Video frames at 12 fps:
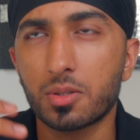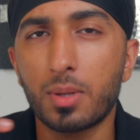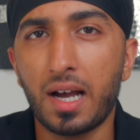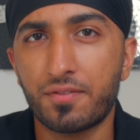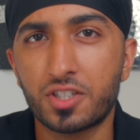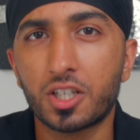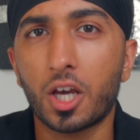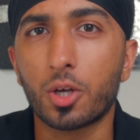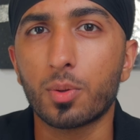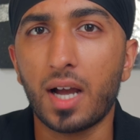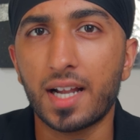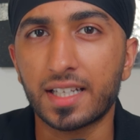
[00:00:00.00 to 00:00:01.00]
you have to
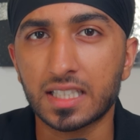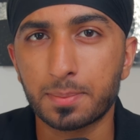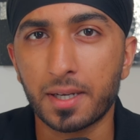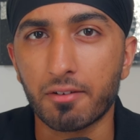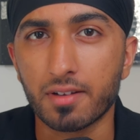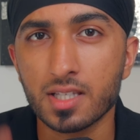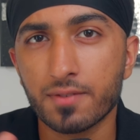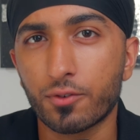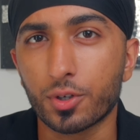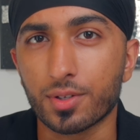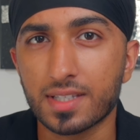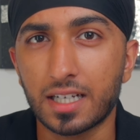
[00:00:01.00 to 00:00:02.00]
go and experience
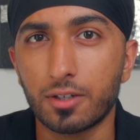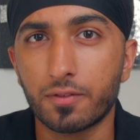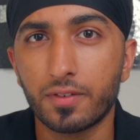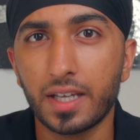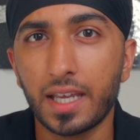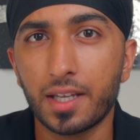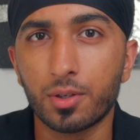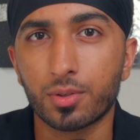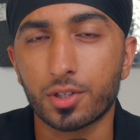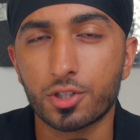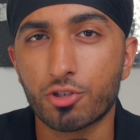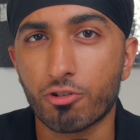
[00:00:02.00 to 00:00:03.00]
for yourself in
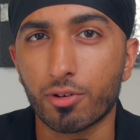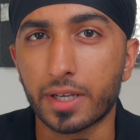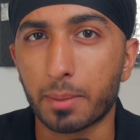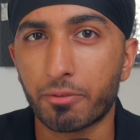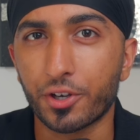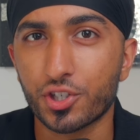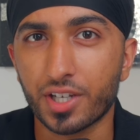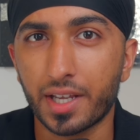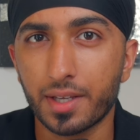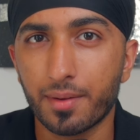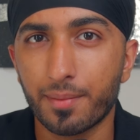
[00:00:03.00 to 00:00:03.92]
order to truly appreciate.